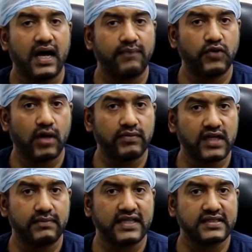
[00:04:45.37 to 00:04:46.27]

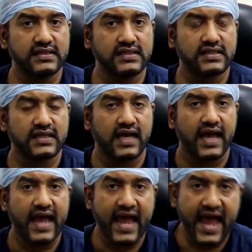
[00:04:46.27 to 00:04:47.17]
abdominal muscles
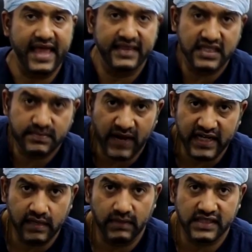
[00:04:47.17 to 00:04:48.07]
and the
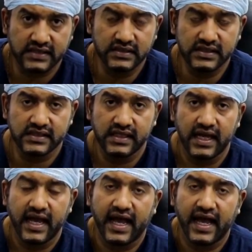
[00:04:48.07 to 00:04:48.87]
spinal muscles,